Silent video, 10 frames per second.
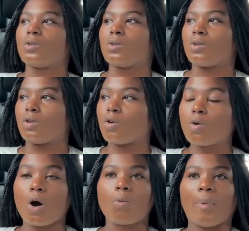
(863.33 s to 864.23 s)
You
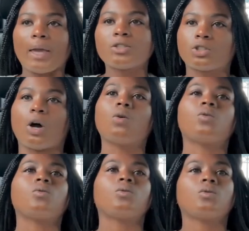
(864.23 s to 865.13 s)
gonna make
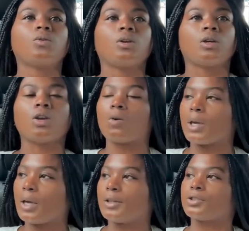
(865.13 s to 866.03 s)
sure your
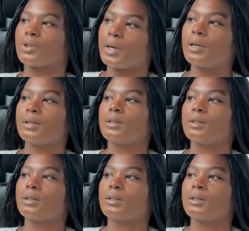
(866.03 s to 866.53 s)
kids straight.